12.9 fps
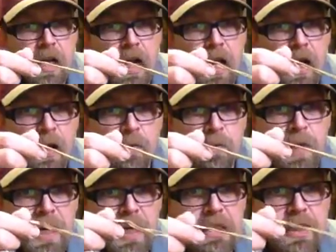
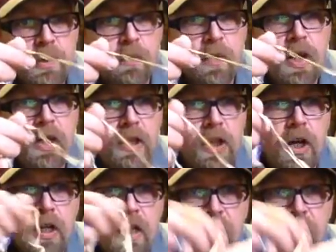But I still want it long